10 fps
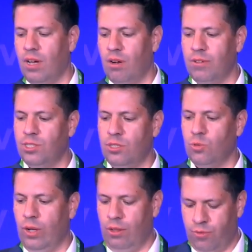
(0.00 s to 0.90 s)
coverage as
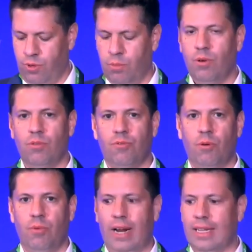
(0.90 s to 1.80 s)
well from
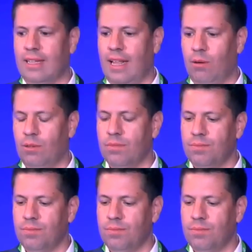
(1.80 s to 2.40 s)
Red Cloud.